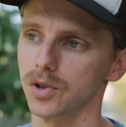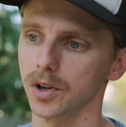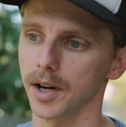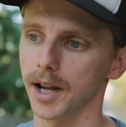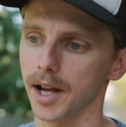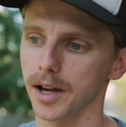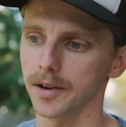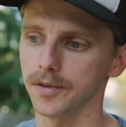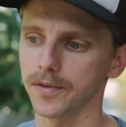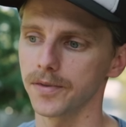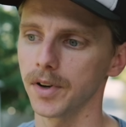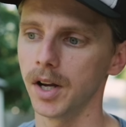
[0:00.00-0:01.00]
You're going to
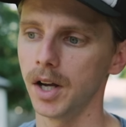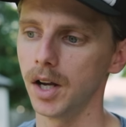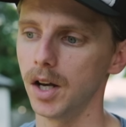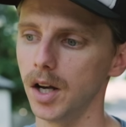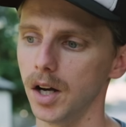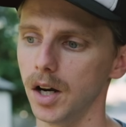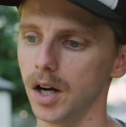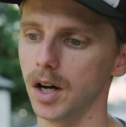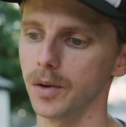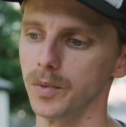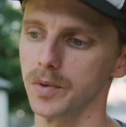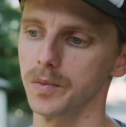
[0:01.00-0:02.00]

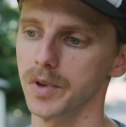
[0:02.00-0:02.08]
have,